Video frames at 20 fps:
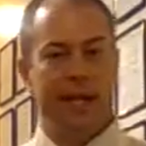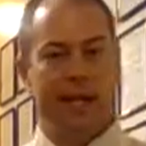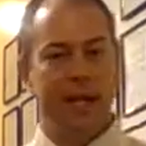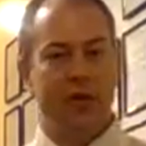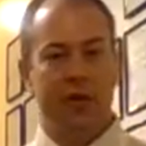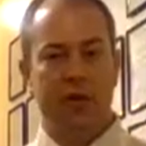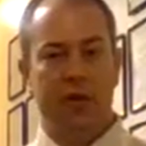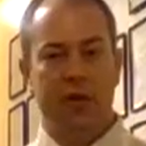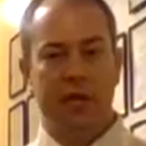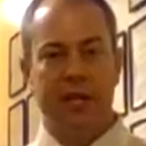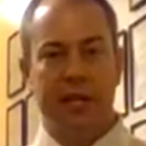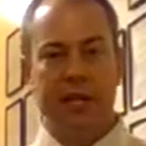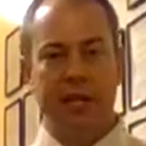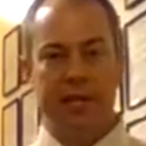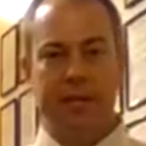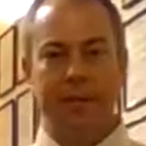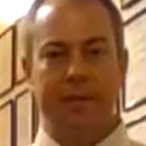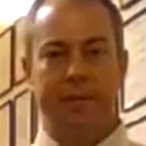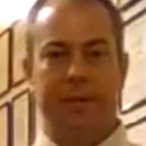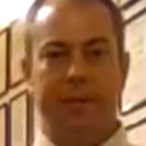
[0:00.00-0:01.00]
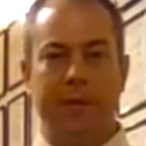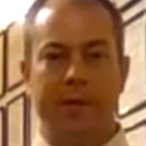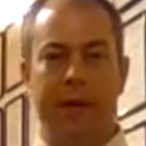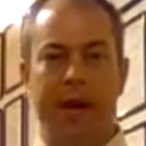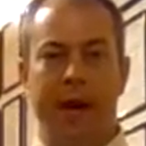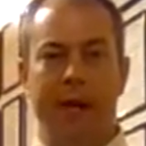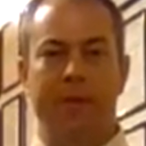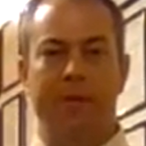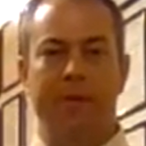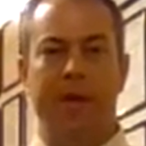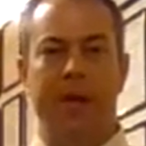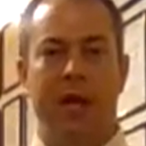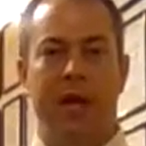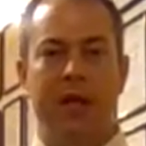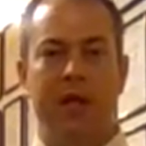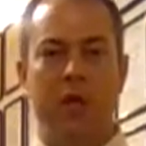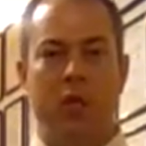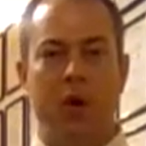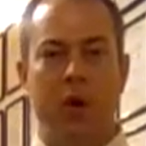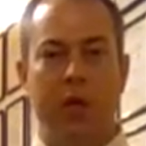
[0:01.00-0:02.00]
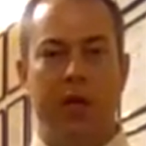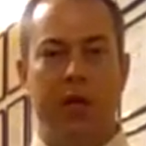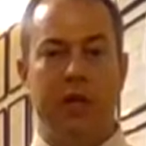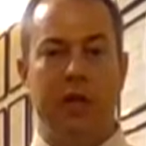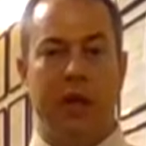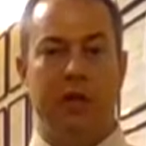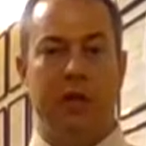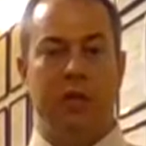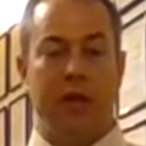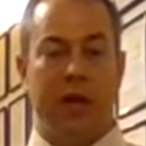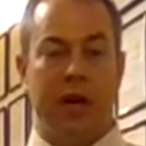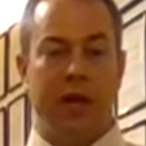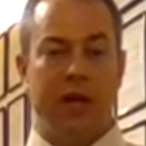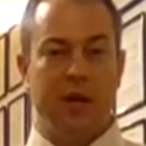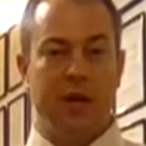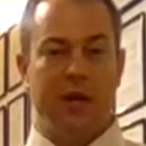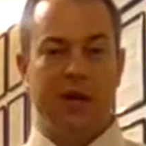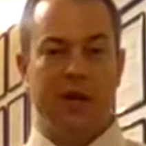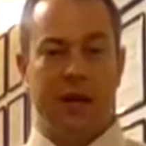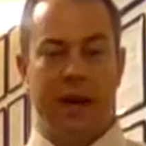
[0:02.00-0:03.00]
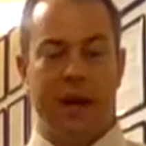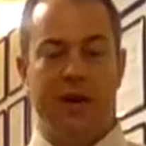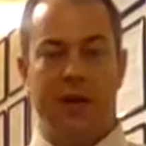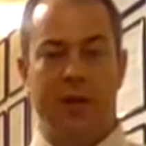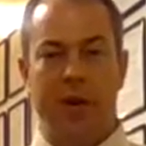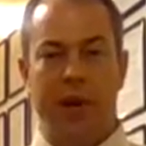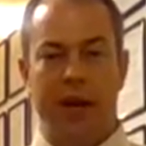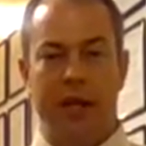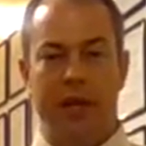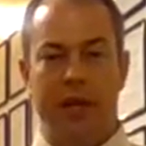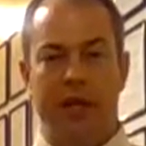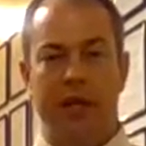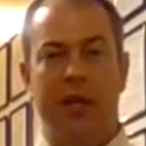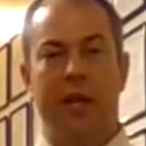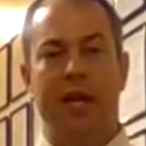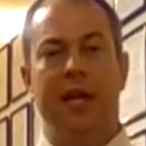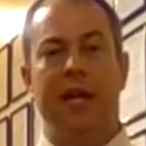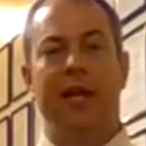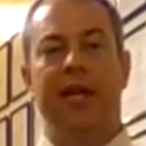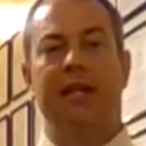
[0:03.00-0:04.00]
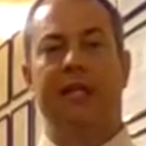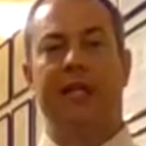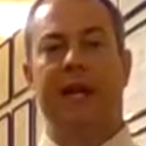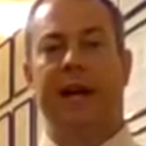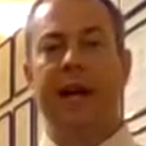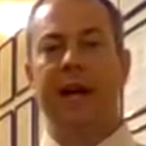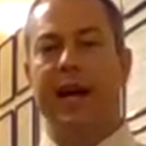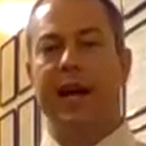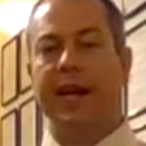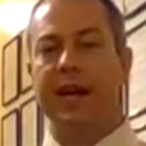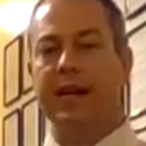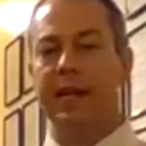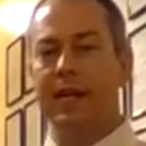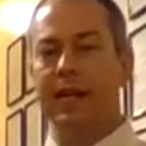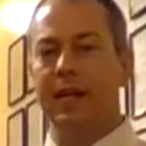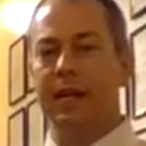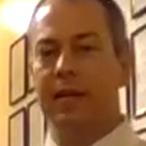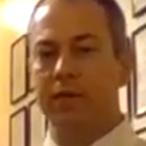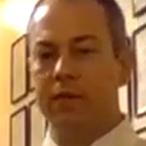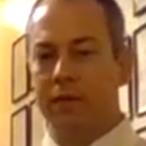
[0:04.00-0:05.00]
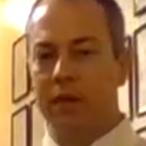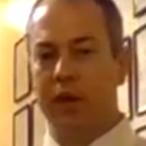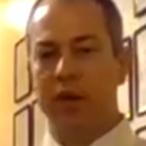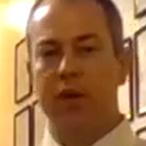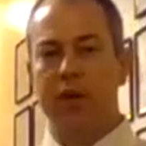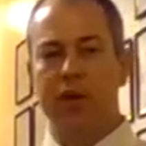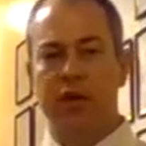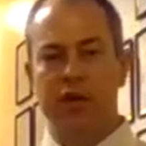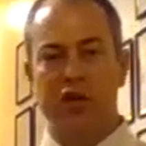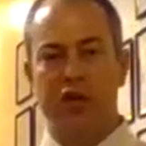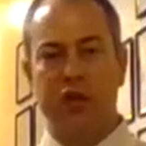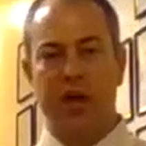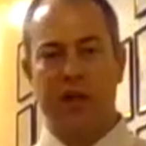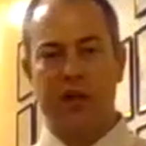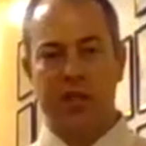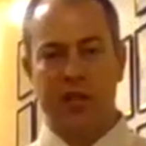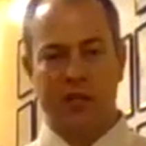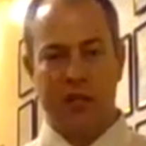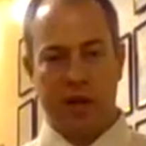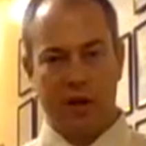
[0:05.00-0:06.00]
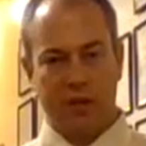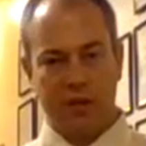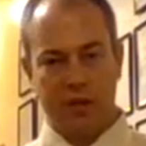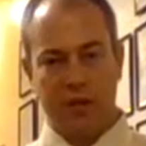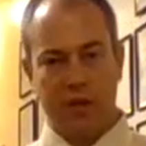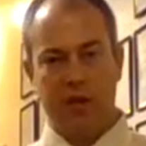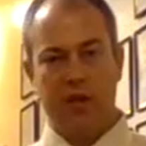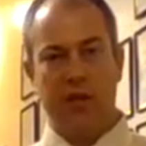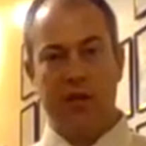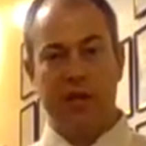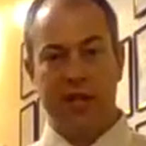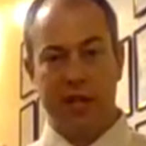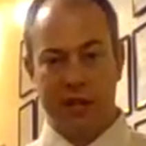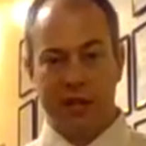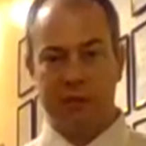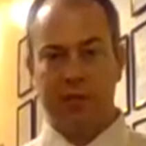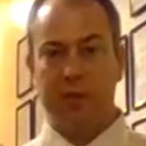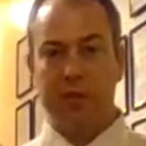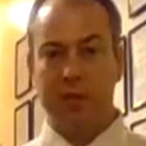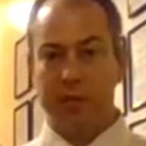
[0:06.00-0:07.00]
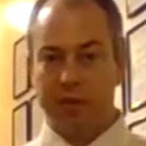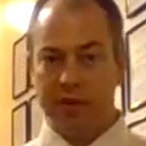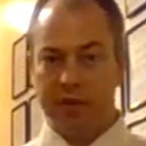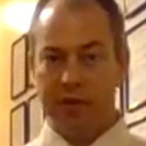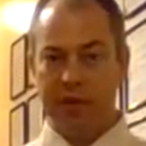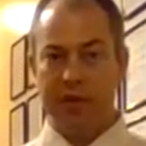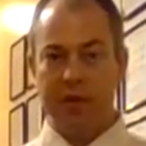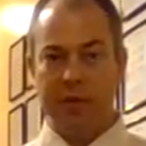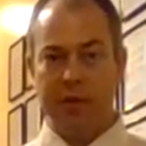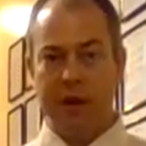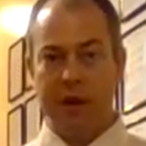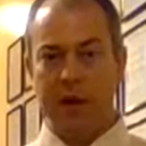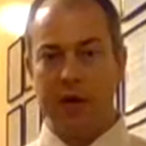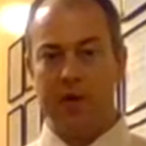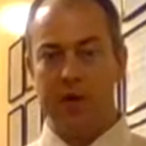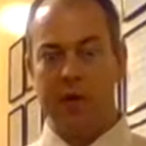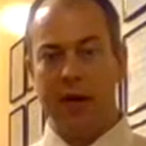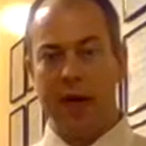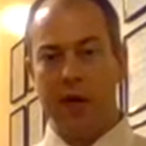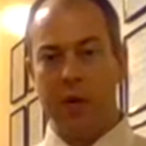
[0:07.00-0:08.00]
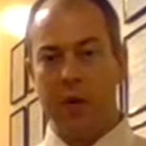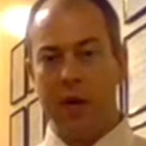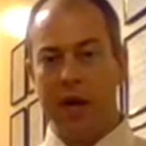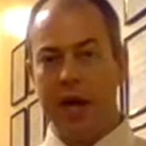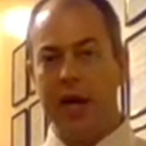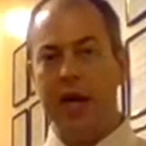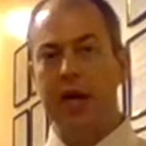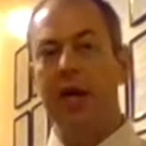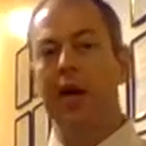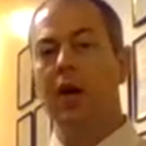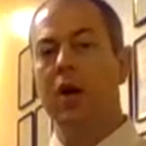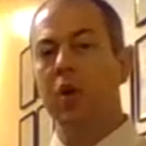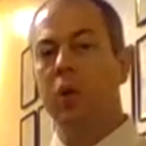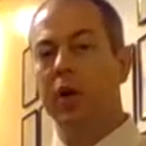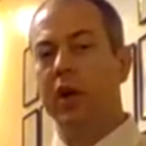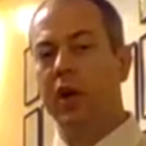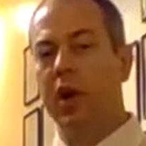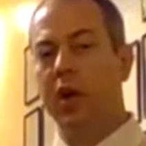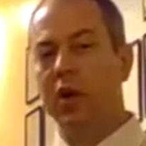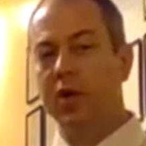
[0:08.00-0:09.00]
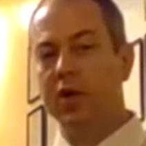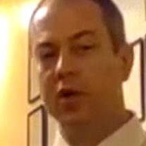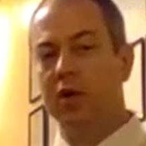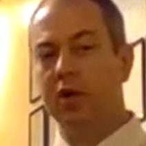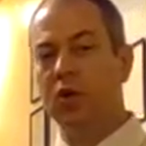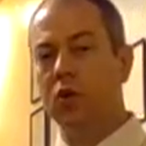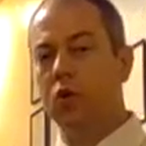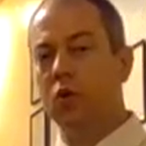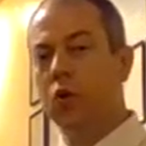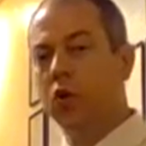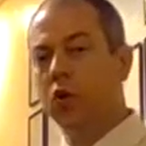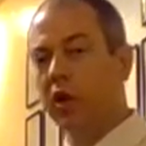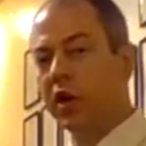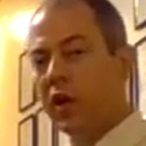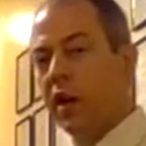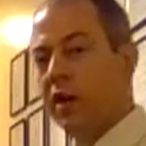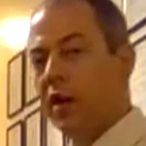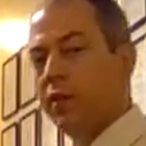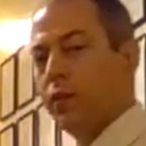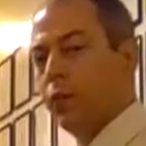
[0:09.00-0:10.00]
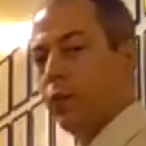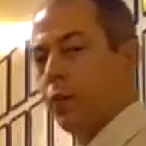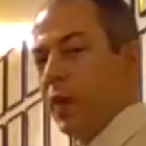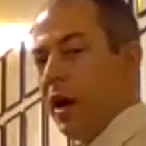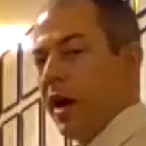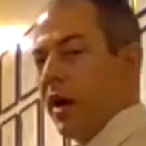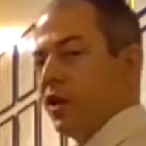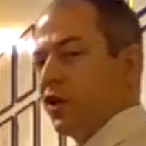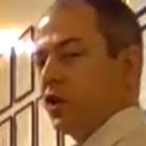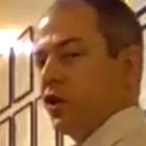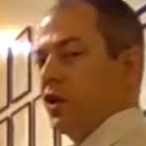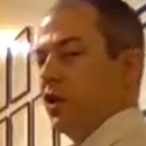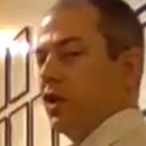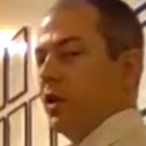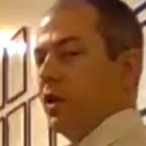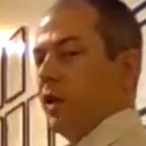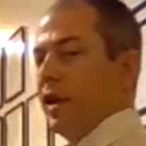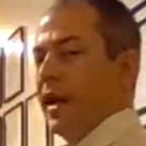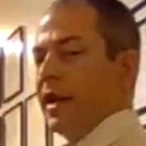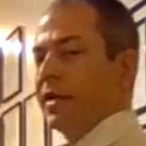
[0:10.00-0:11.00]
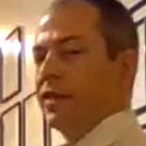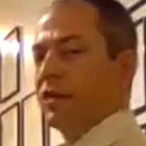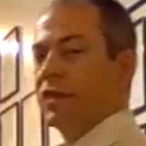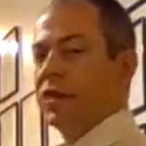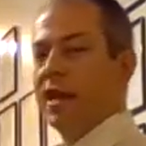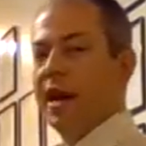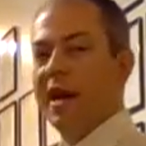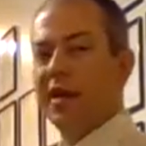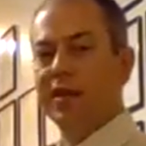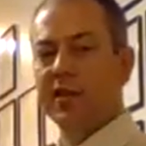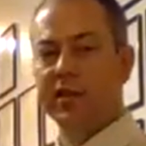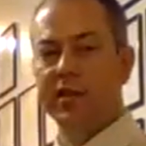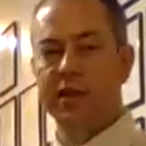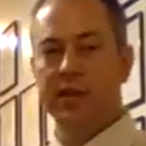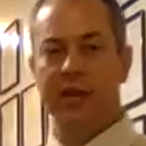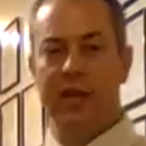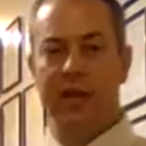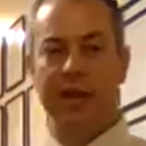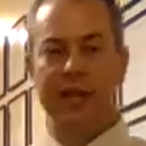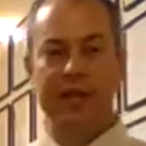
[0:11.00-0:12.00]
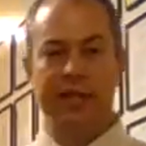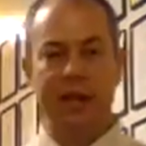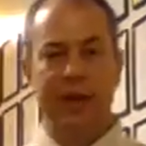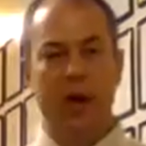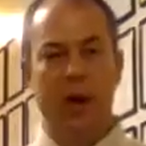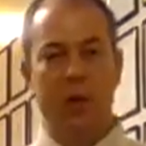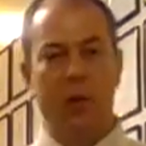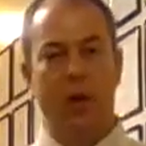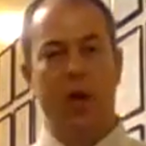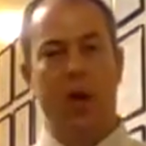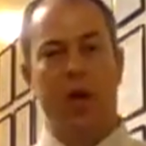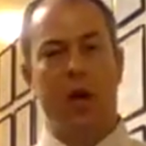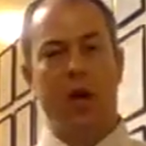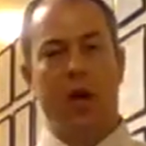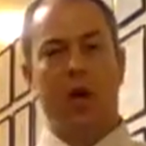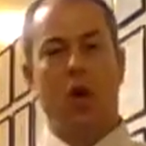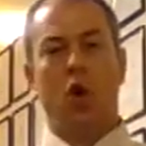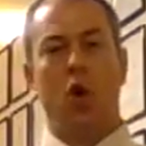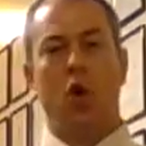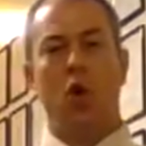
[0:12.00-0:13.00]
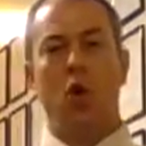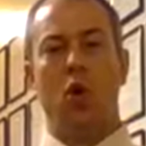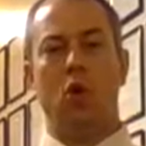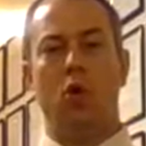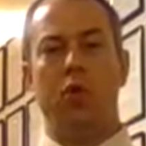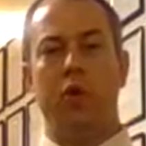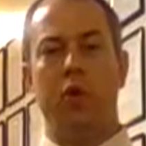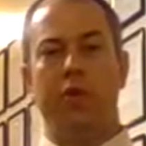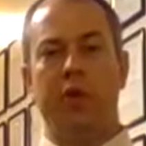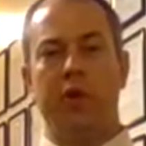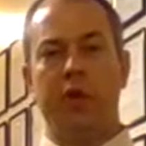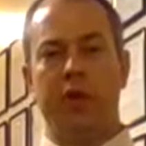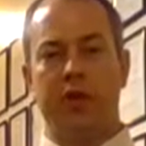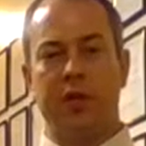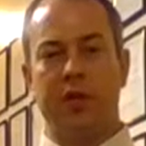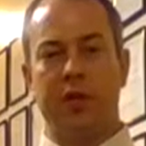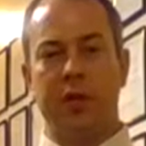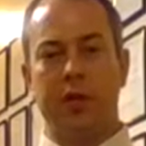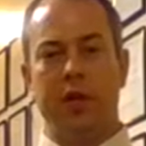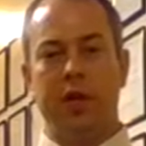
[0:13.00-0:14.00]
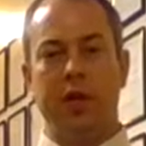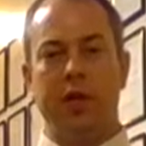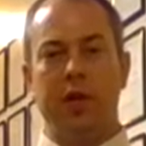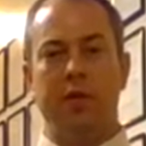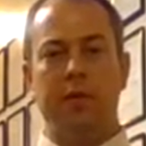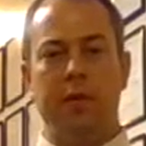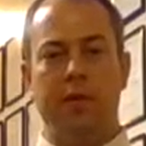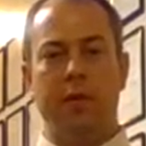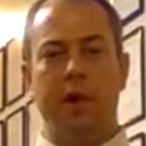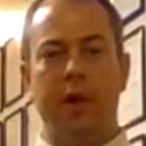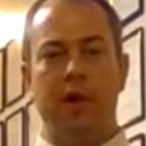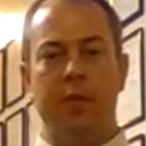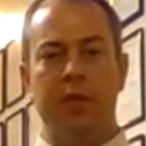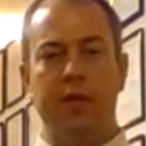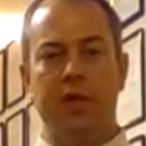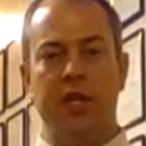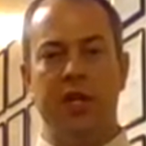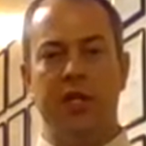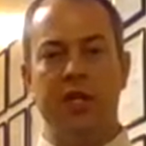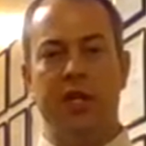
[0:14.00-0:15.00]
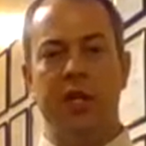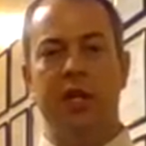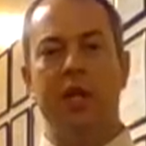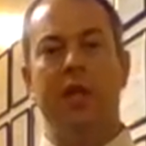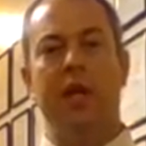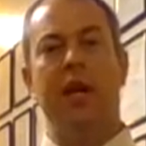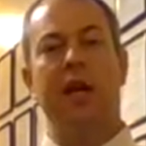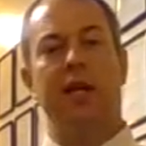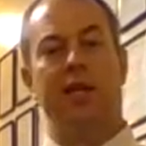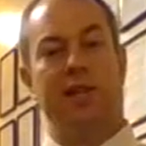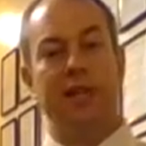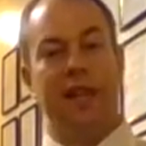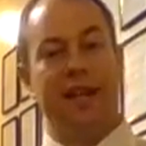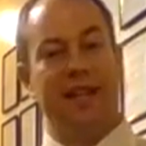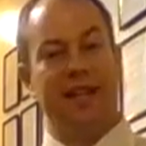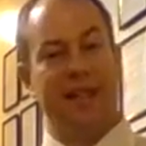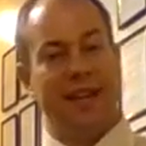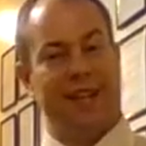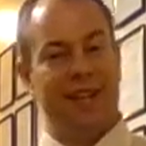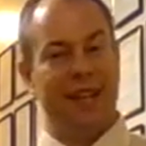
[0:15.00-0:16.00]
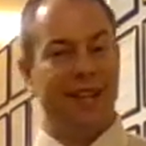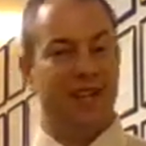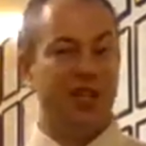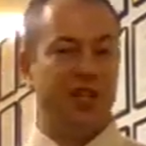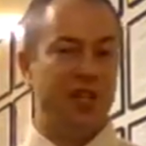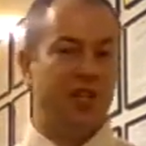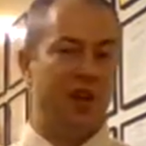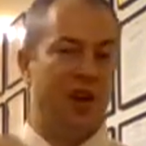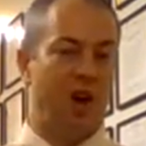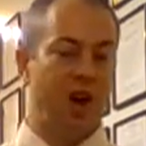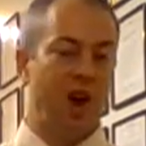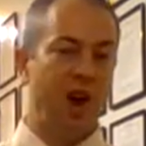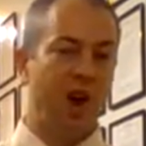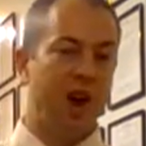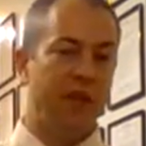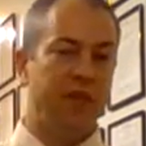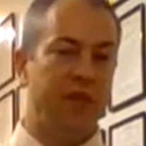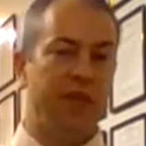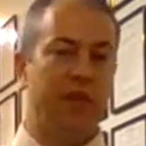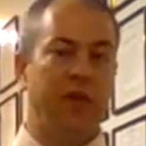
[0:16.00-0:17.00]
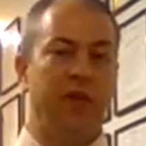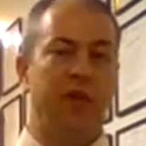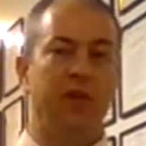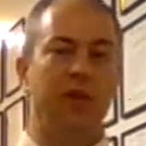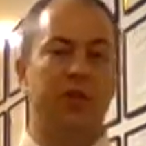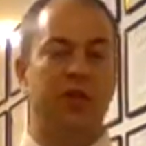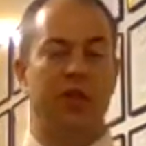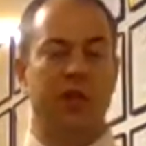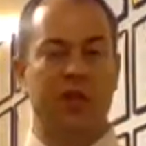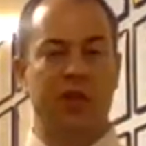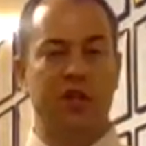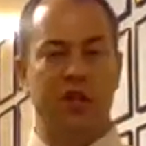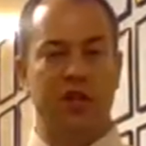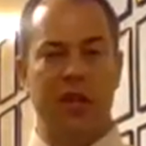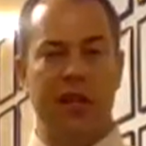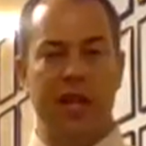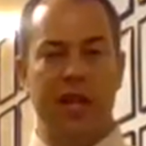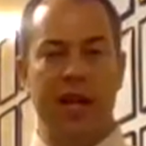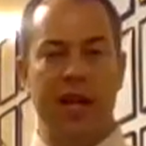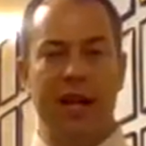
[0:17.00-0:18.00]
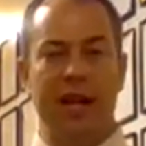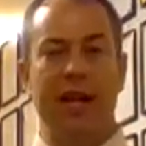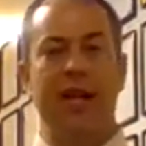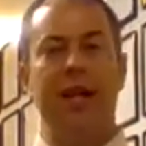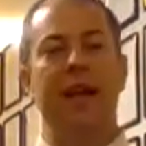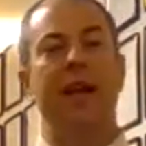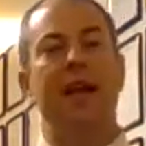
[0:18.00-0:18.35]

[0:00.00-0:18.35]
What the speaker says: It really doesn't. Okay. So what I do as a chiropractor is I not only address the soft tissues and get people feeling better that way, we also work on posture and exercises and things to help hold the person in a better position to take that tension off of those structures in the neck,